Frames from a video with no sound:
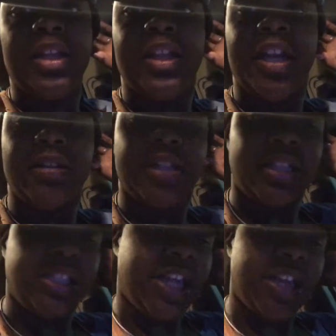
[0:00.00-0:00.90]
their
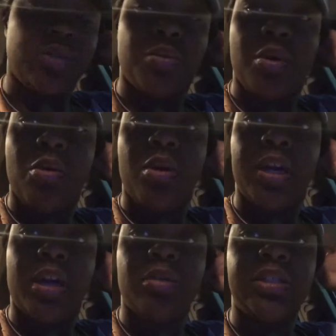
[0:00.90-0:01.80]
schedule going
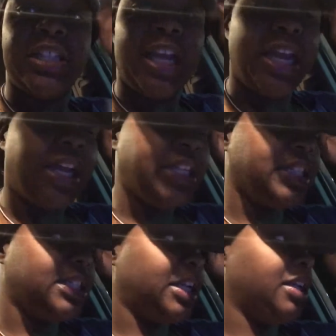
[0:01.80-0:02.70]
on,
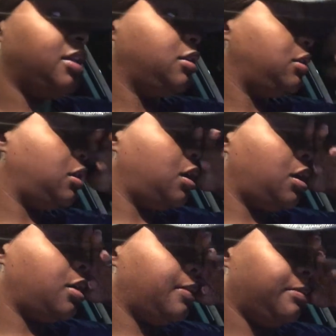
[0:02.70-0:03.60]
dance and
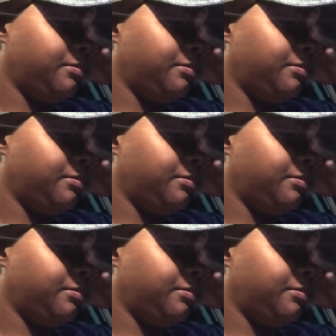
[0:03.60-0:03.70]
I